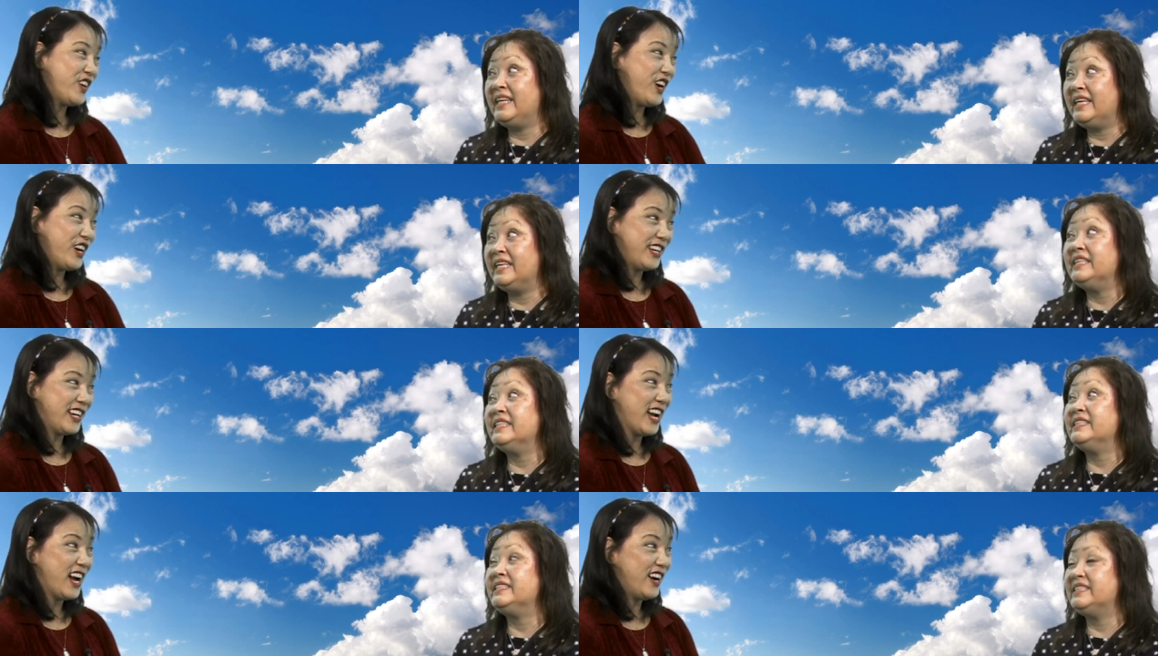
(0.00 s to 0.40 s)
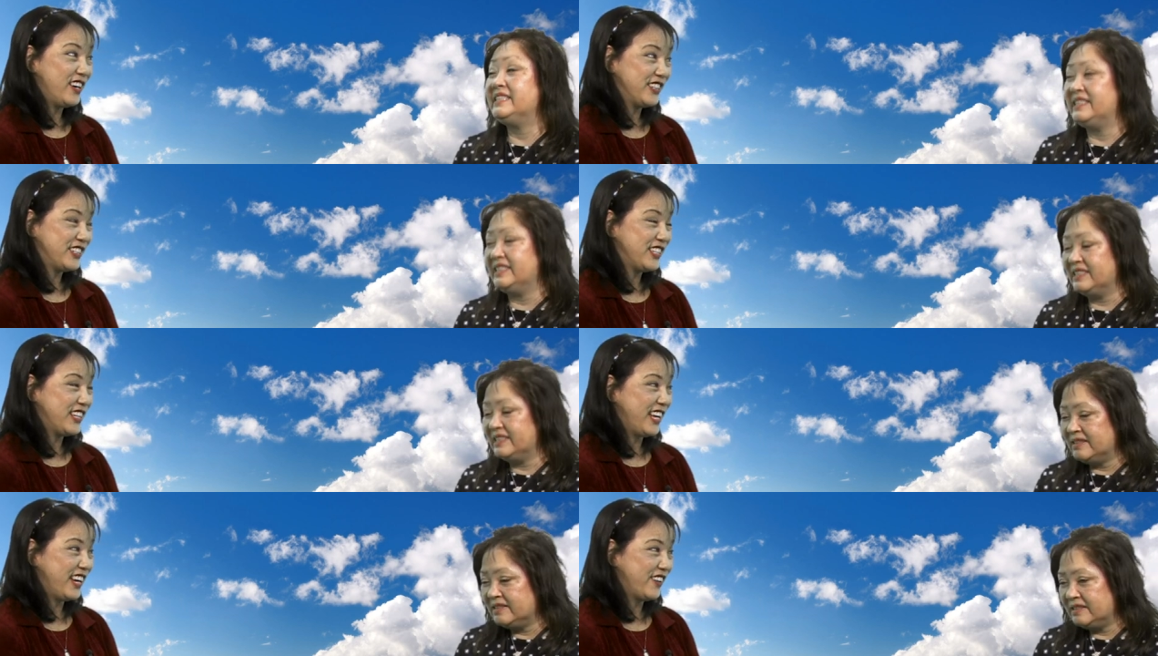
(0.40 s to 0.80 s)
Speaker 1: are now
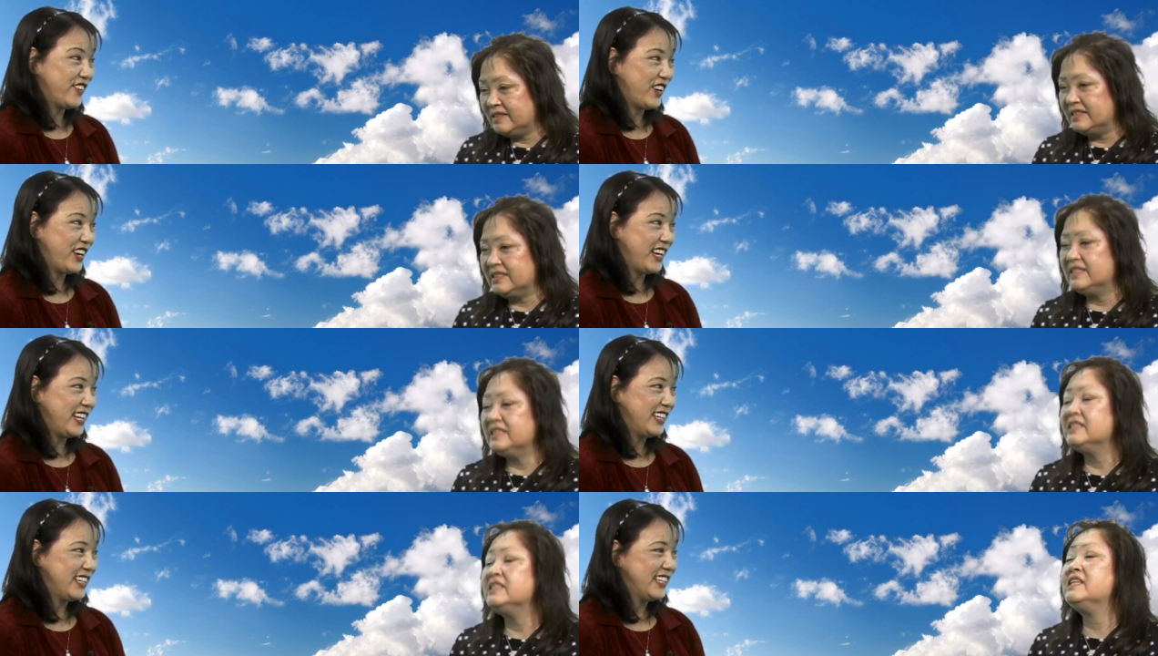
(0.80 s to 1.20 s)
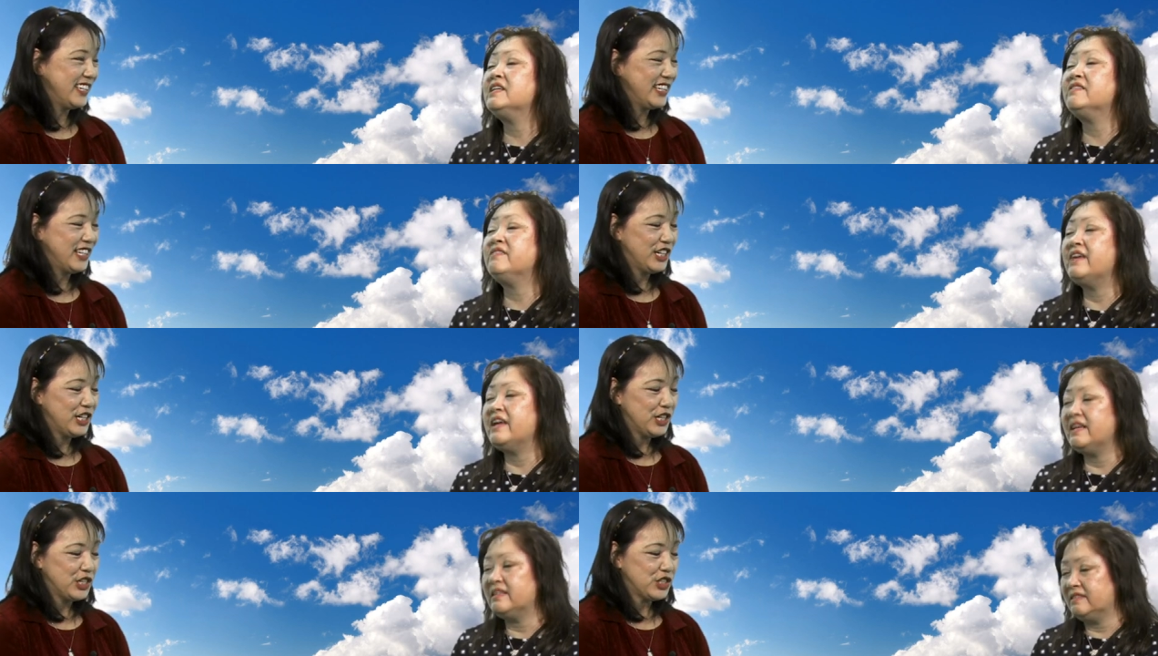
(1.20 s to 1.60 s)
today right
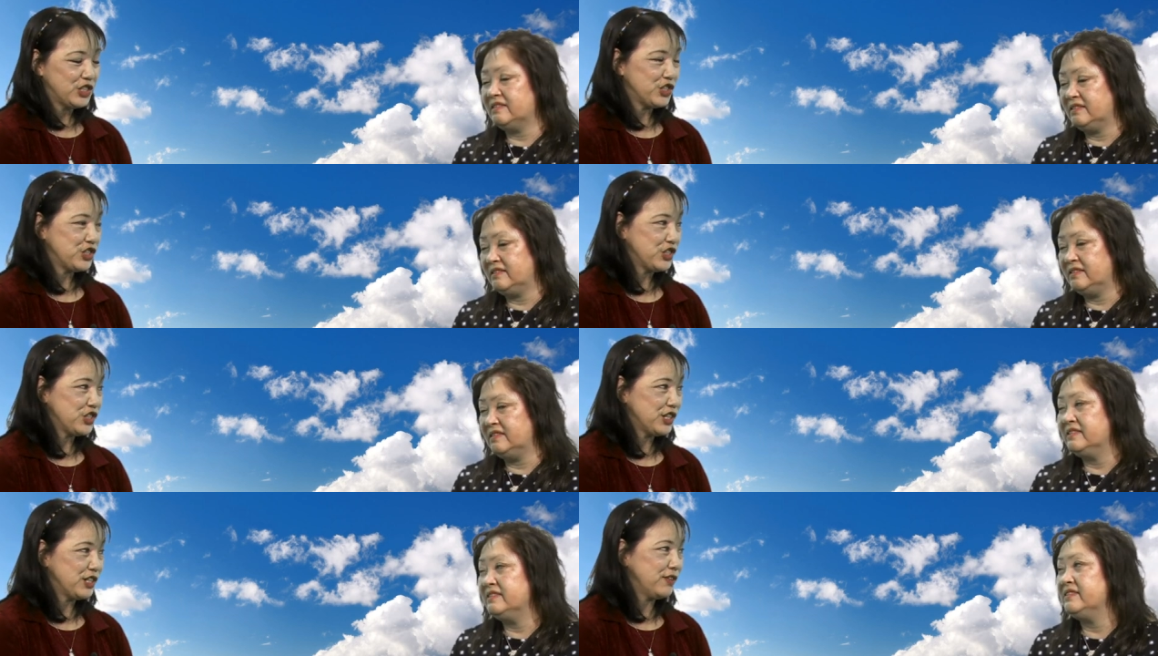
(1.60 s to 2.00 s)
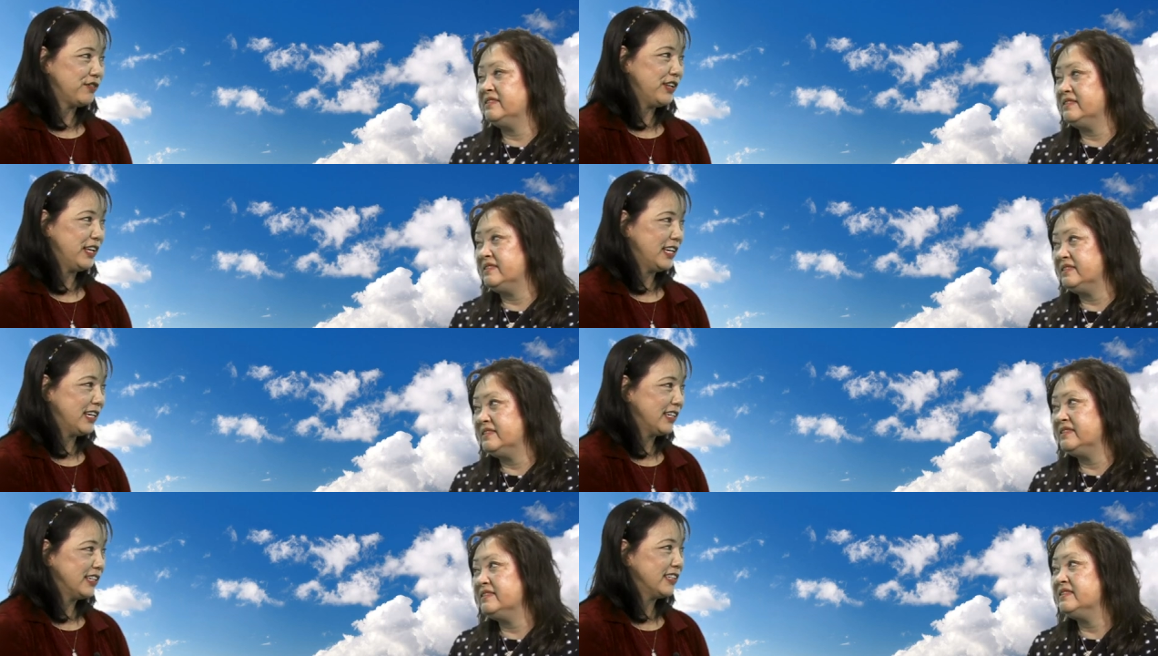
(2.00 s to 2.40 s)
correct so sort of
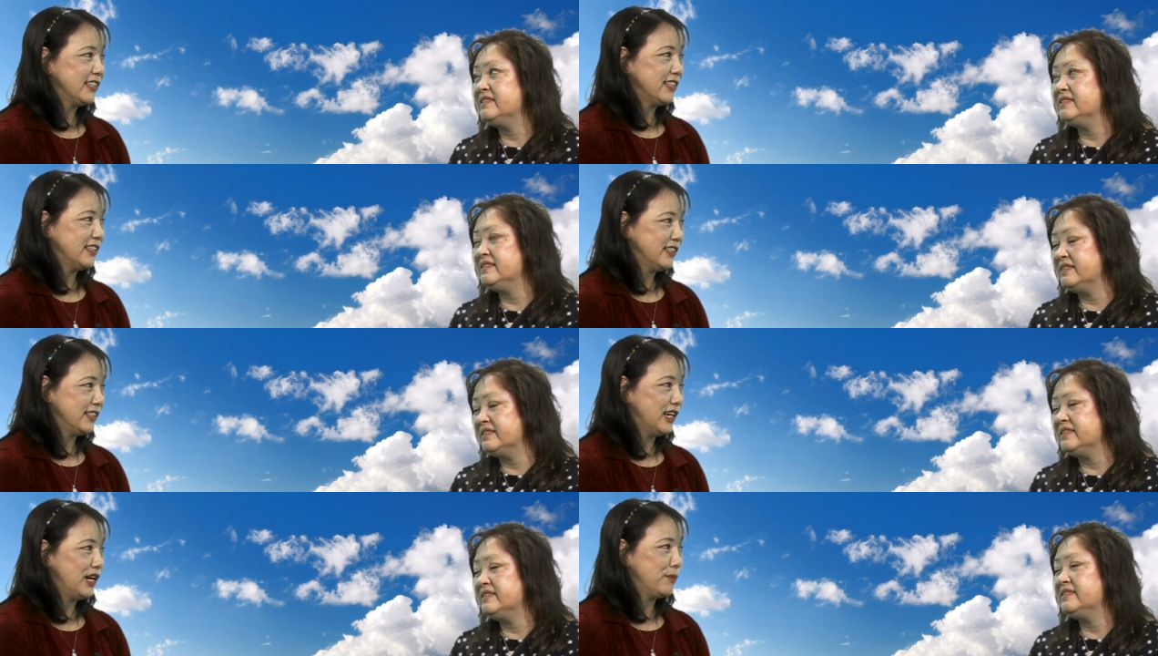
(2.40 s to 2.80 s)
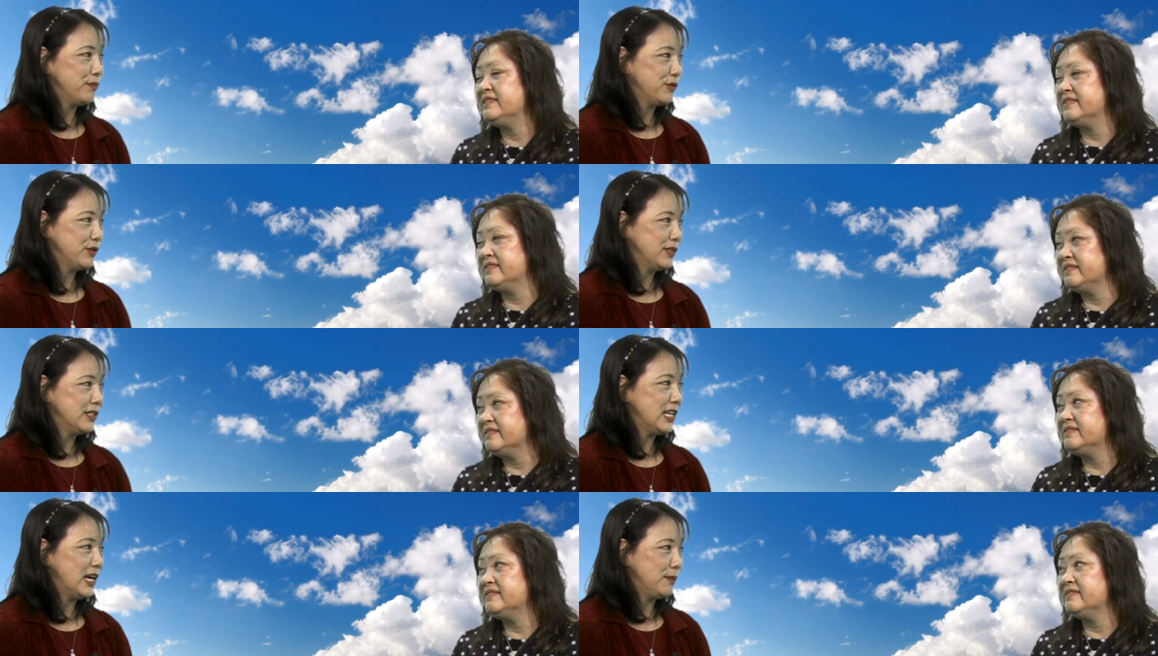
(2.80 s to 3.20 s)
like up,
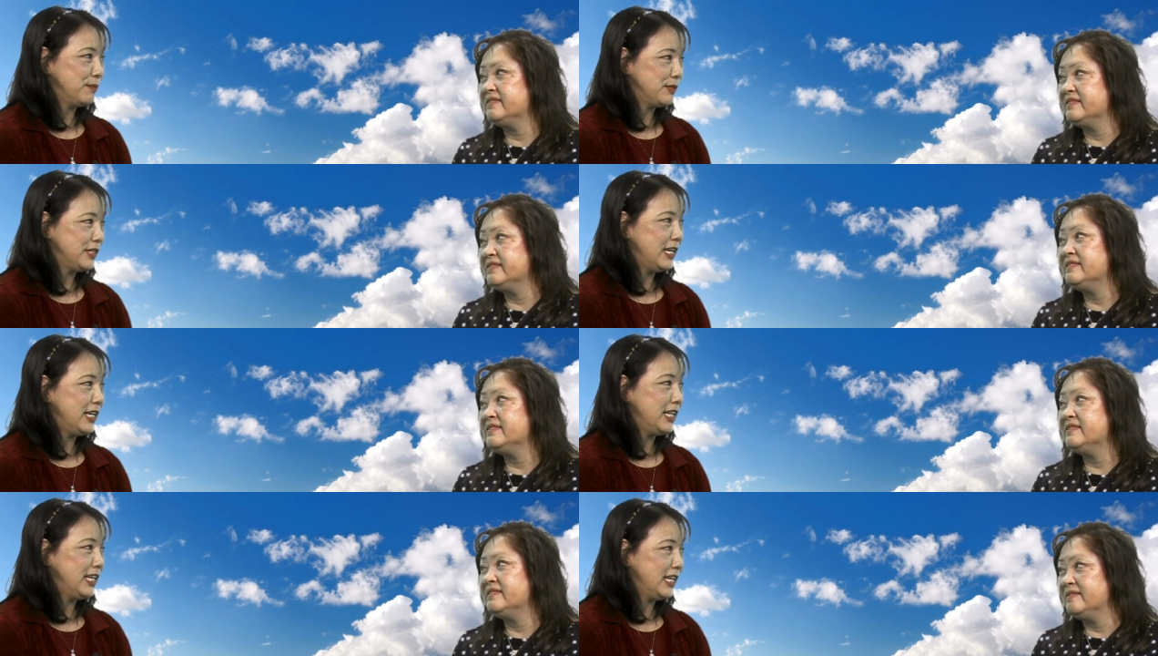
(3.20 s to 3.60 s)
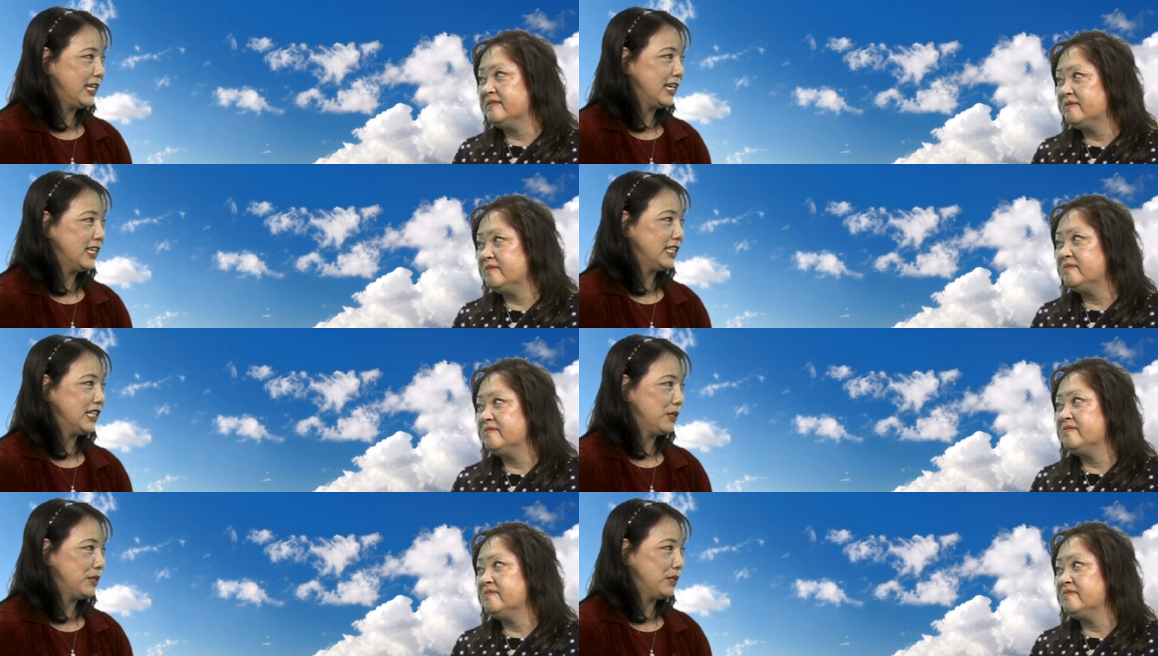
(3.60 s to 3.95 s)
updating it